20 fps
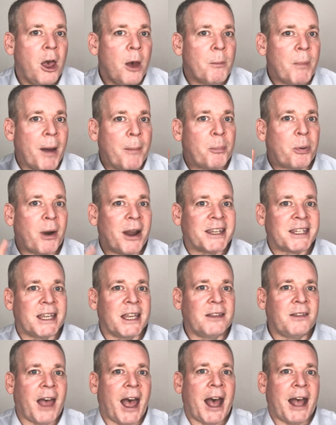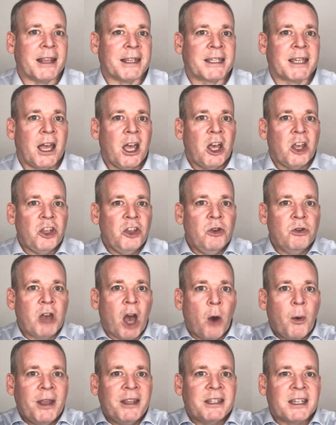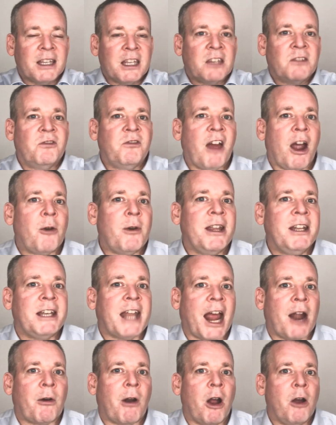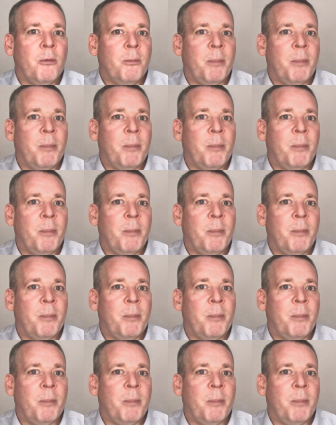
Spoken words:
By pressing that, you go into this very narrow